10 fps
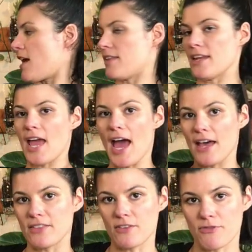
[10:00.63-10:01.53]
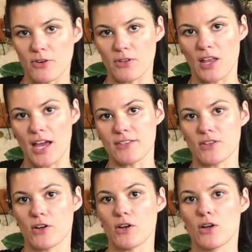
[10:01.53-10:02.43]
and then add the
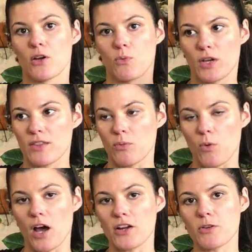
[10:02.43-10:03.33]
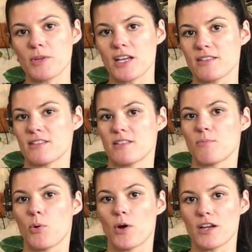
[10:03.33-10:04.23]
fertilizer with the water, because it's
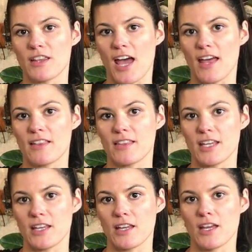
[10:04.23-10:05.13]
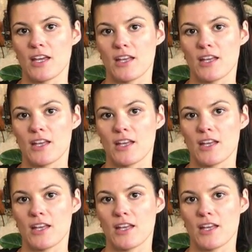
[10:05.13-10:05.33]
important that the